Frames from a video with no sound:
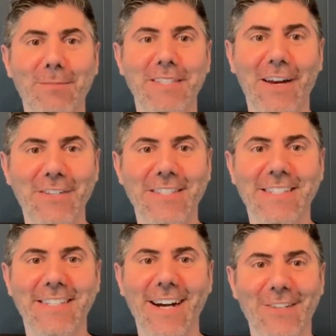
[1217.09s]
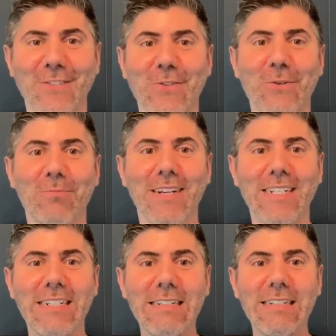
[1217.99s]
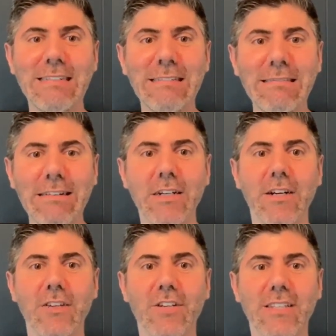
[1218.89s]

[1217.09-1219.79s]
I'm scared to see it on Zoom, but you